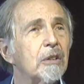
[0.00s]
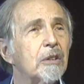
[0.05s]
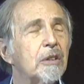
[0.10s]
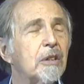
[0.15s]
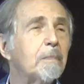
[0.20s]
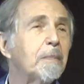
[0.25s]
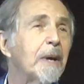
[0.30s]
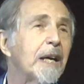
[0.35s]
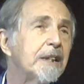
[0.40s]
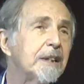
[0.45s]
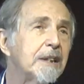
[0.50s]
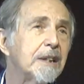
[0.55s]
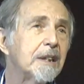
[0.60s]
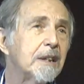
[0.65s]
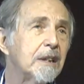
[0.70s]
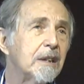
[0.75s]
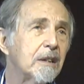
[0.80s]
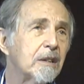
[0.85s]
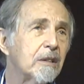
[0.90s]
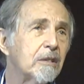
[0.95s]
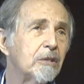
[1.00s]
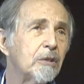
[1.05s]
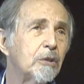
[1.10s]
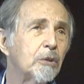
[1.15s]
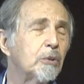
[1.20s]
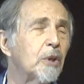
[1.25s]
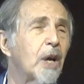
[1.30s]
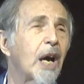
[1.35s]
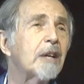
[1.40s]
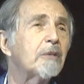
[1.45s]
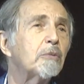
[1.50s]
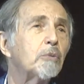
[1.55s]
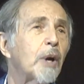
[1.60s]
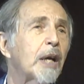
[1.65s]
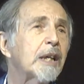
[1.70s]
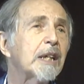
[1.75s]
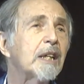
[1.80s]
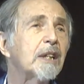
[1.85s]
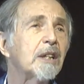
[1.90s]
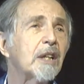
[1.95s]
demented, do not
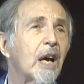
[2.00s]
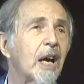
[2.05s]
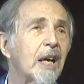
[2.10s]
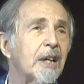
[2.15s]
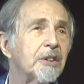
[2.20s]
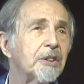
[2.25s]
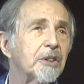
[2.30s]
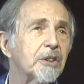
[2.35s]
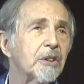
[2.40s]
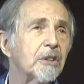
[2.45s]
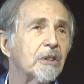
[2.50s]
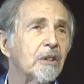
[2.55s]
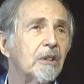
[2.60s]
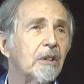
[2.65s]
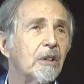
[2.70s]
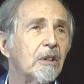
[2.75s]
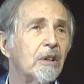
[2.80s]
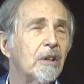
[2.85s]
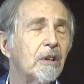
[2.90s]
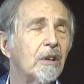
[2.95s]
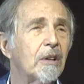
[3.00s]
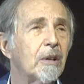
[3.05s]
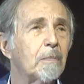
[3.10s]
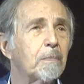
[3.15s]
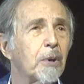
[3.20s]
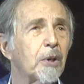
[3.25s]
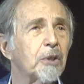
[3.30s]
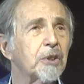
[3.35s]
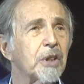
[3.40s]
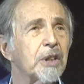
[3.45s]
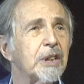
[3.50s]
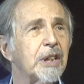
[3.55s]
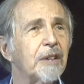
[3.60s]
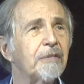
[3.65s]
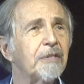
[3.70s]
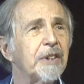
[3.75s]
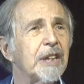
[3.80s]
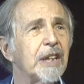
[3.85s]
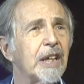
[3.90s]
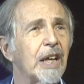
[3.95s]
recognize the person
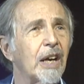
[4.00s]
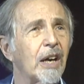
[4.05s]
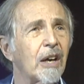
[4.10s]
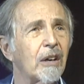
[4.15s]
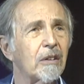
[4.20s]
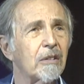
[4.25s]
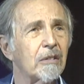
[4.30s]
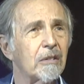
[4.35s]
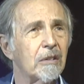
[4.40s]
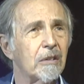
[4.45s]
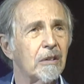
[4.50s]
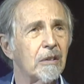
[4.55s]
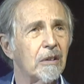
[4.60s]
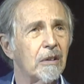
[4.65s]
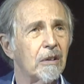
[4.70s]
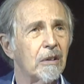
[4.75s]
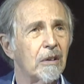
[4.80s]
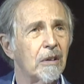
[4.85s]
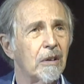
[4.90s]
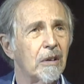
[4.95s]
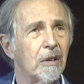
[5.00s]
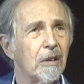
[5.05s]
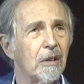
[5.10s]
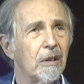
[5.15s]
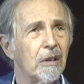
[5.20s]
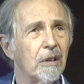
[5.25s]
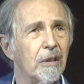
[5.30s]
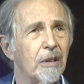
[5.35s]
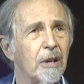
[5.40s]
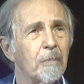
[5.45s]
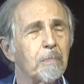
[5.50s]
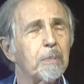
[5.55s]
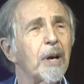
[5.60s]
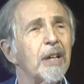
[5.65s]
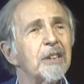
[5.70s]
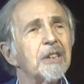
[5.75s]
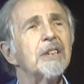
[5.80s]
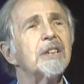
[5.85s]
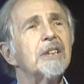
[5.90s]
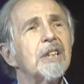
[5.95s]
giving care. Their
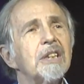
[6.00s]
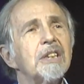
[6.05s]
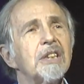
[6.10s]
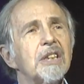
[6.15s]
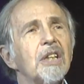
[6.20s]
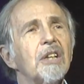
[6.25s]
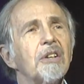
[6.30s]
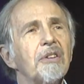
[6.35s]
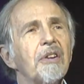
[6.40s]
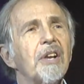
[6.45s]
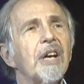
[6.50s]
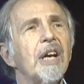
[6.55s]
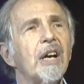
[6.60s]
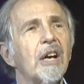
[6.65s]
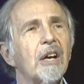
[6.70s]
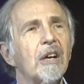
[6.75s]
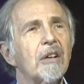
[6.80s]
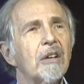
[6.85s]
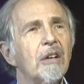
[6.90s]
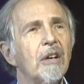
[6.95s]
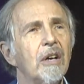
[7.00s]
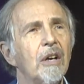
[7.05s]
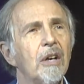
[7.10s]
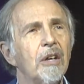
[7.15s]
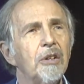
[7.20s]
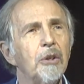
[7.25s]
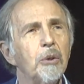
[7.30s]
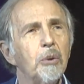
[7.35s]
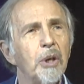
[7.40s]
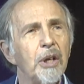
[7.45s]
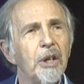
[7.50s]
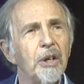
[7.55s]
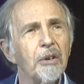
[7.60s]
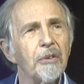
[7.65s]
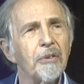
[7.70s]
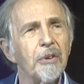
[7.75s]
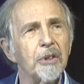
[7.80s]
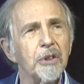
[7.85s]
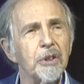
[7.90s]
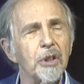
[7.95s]
presence is still there. You hear
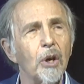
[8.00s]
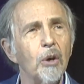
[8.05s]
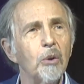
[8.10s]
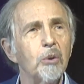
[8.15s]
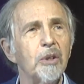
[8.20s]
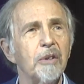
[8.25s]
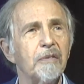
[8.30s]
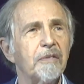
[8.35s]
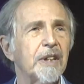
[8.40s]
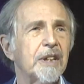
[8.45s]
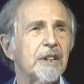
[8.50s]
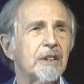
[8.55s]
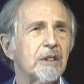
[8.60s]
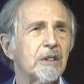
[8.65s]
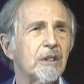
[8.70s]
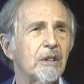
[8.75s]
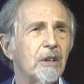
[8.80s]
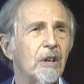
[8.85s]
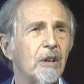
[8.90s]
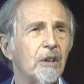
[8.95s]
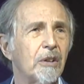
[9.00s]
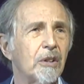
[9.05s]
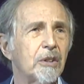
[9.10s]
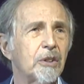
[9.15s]
the tone of it, the